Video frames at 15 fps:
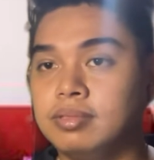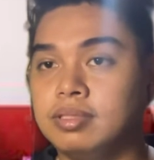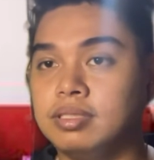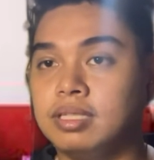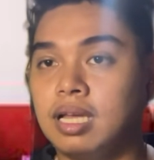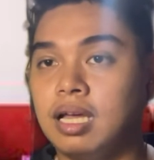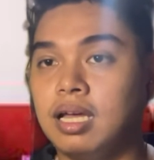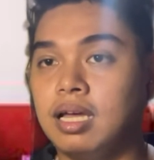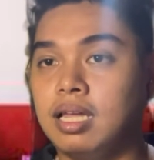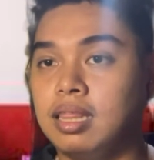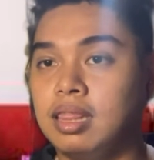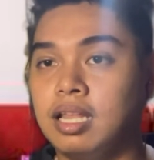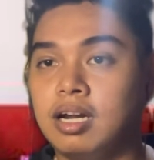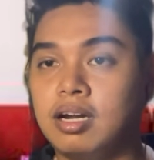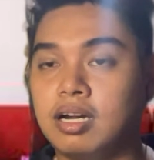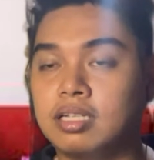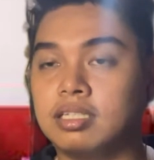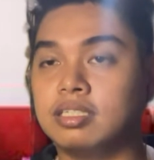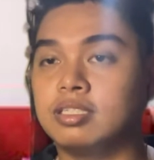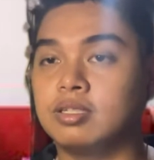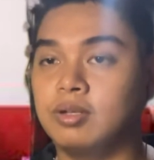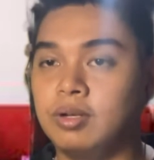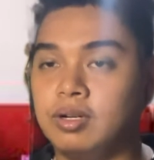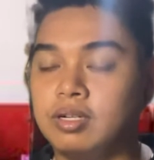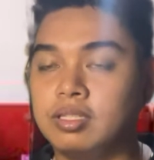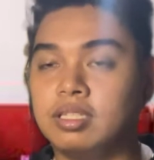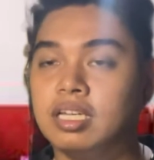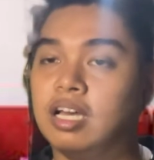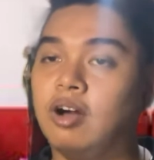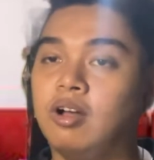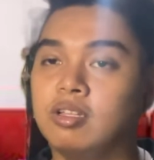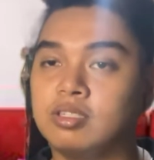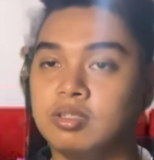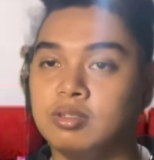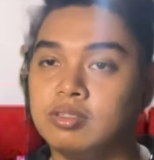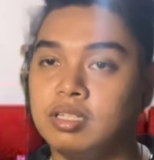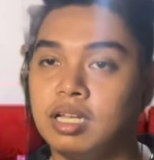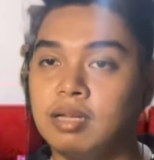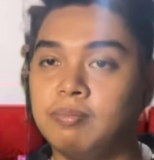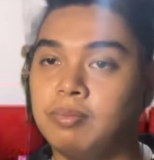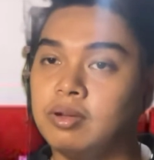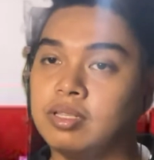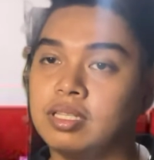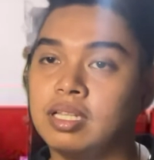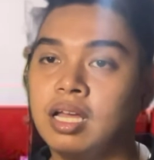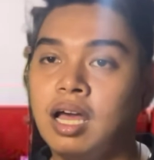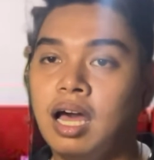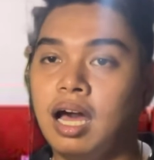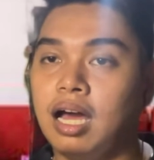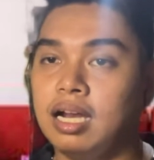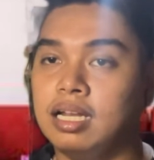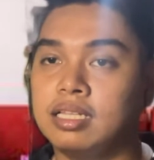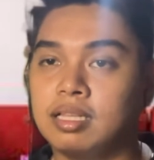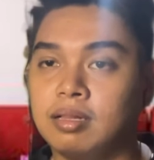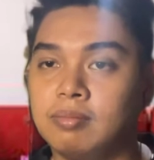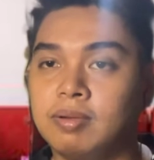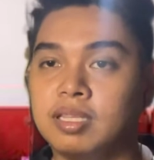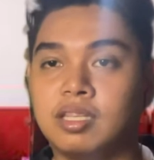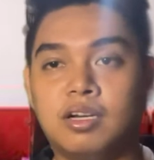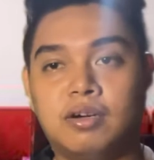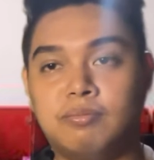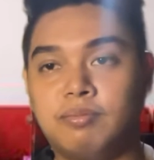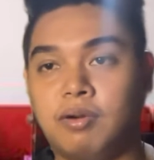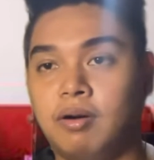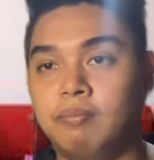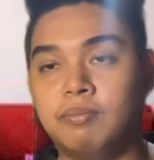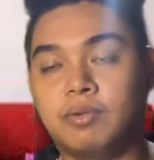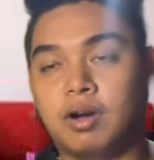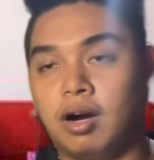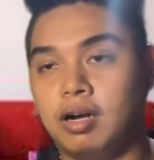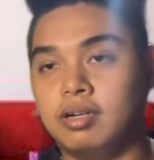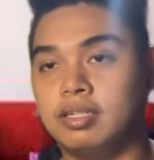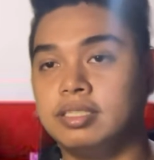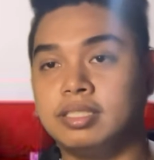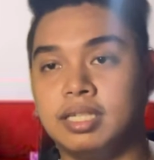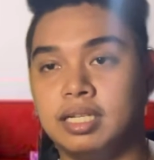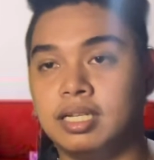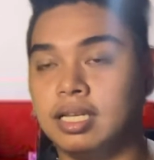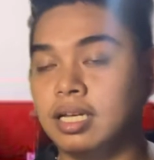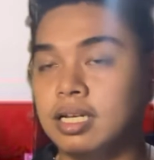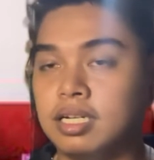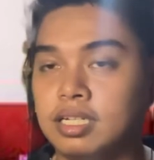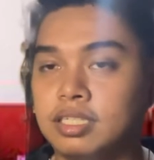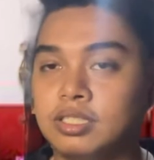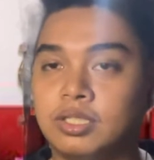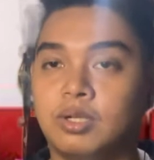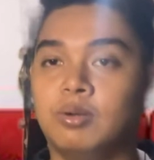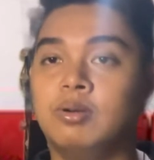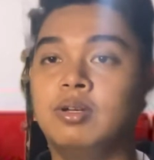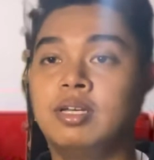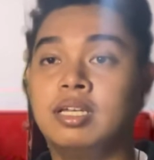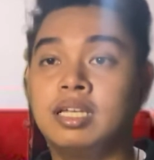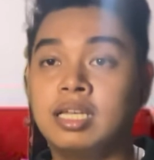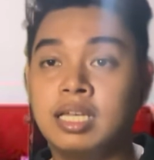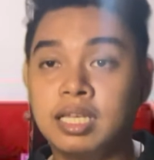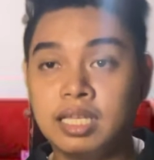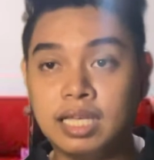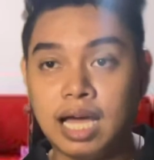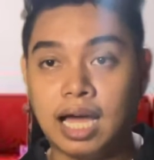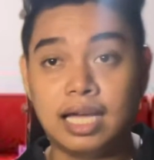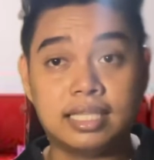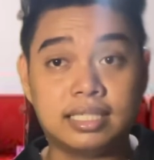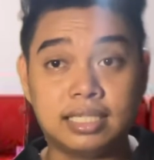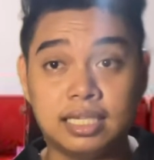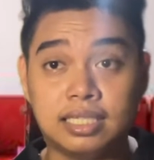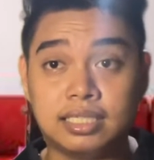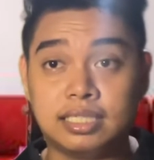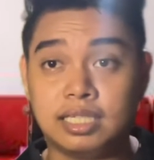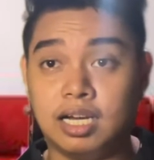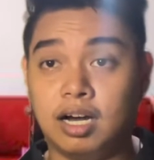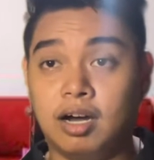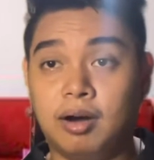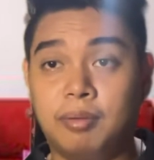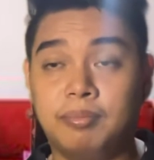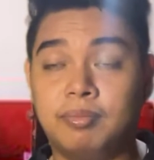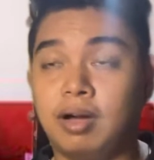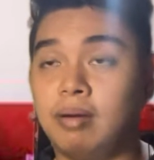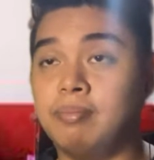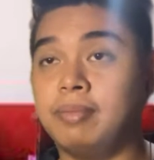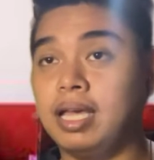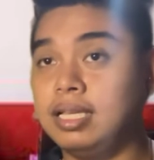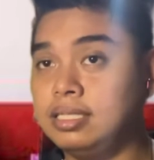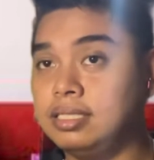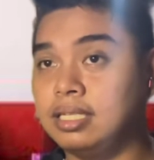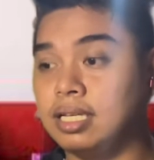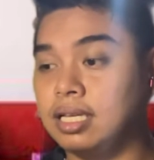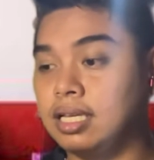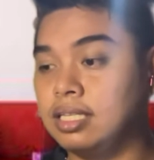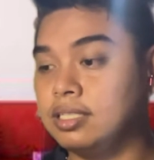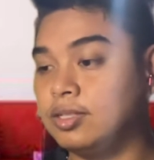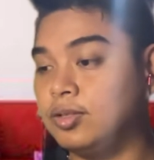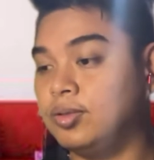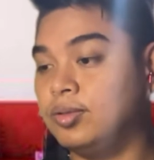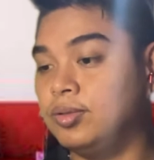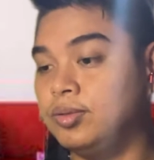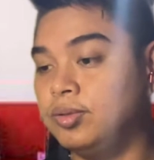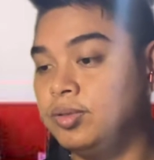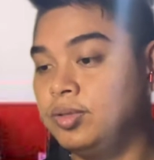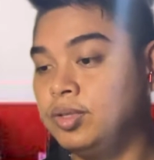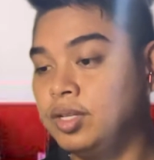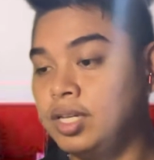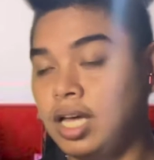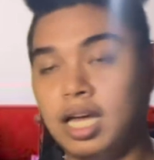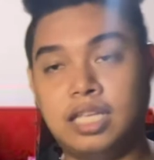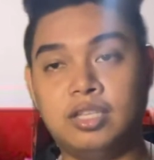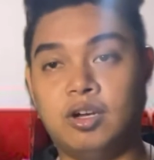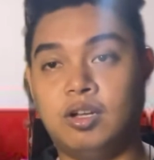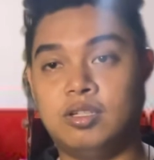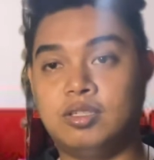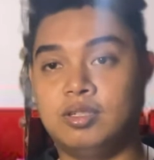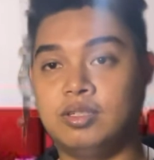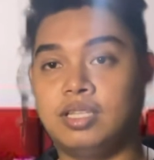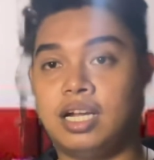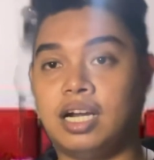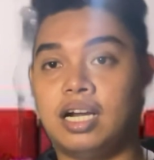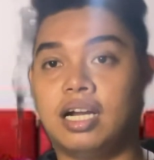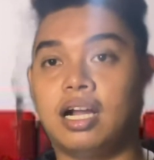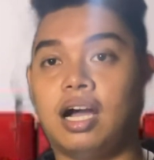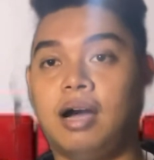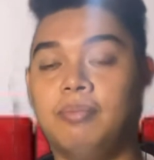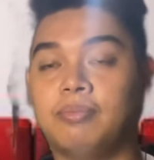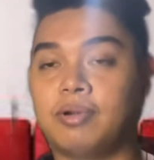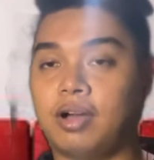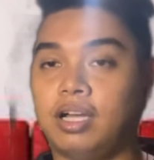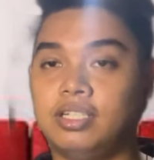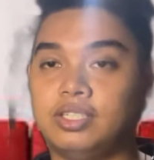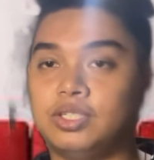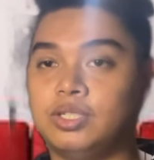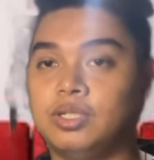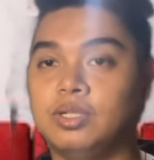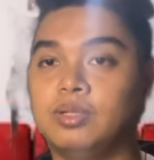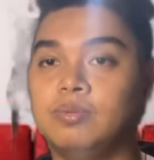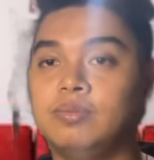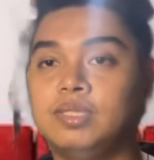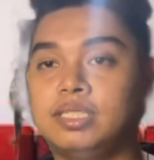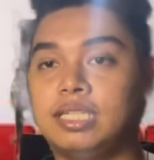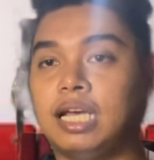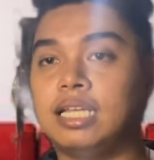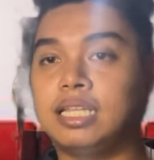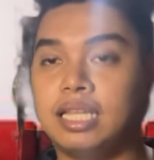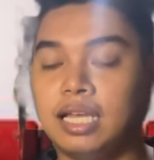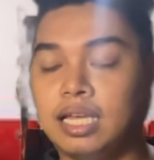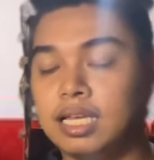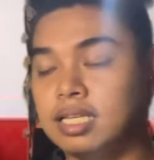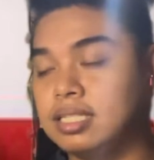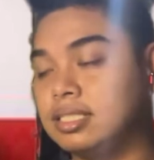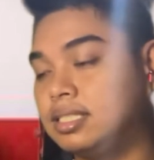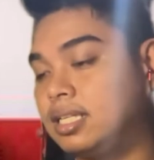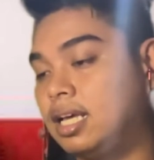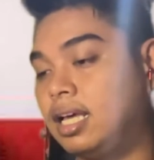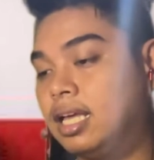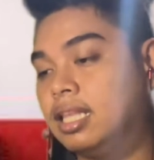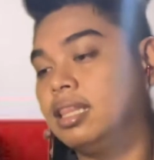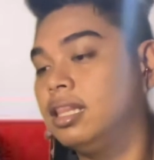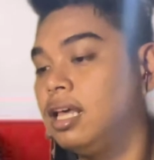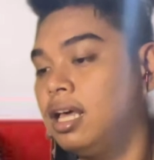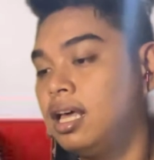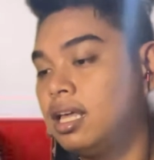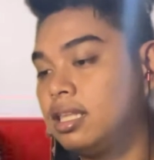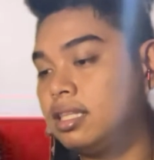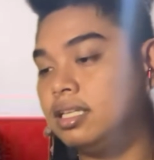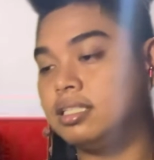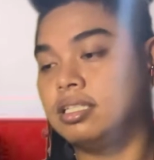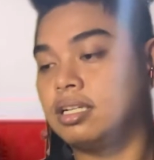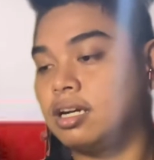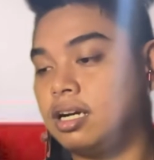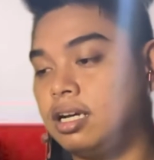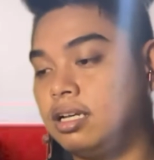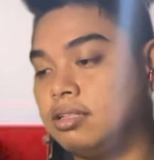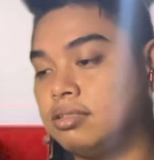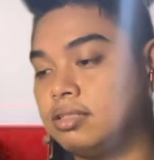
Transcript: The lyrics is good. They put a little bit of chorus in English. So yeah, it's amazing. So, and also their fashion settings, and these girls